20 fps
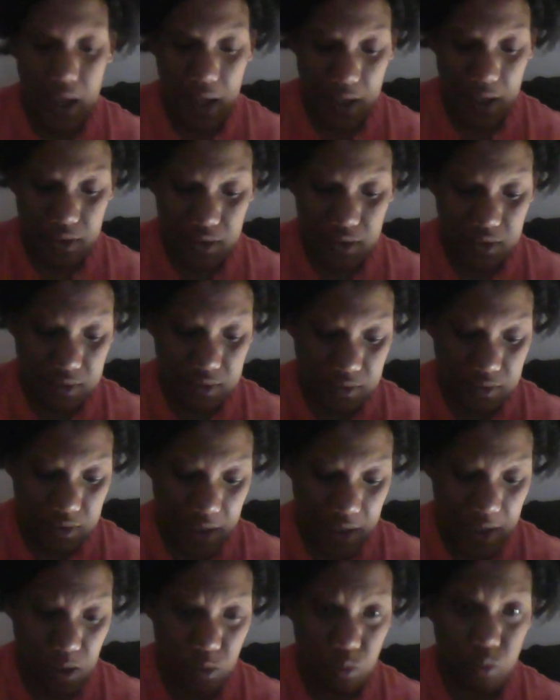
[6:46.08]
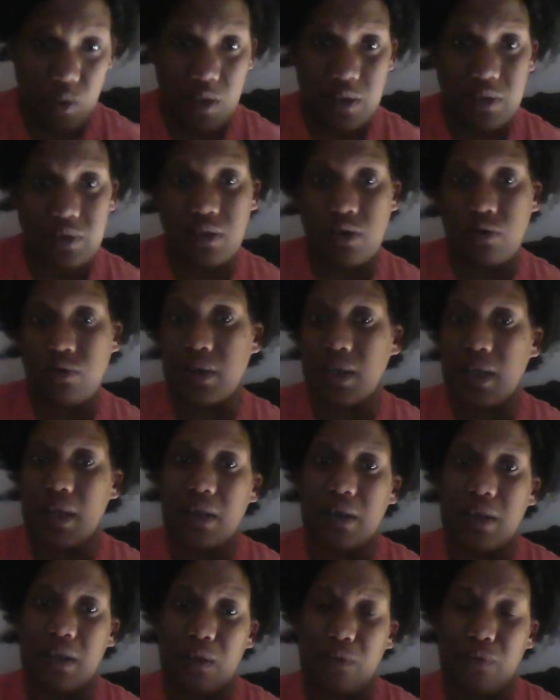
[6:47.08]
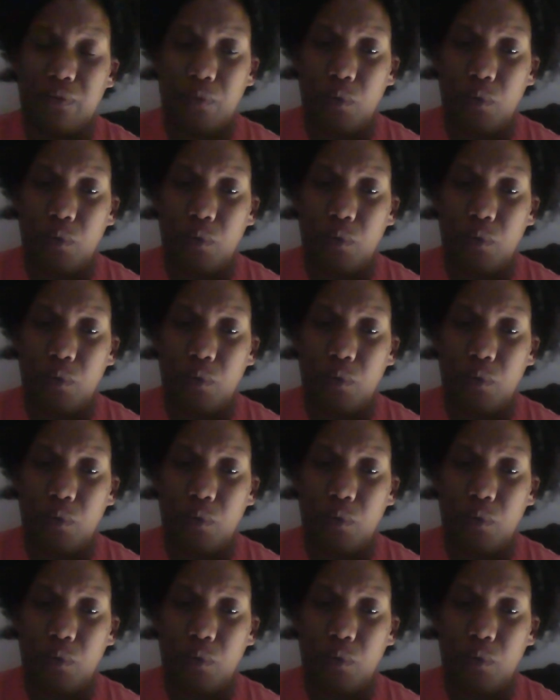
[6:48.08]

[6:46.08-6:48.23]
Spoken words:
and this line was created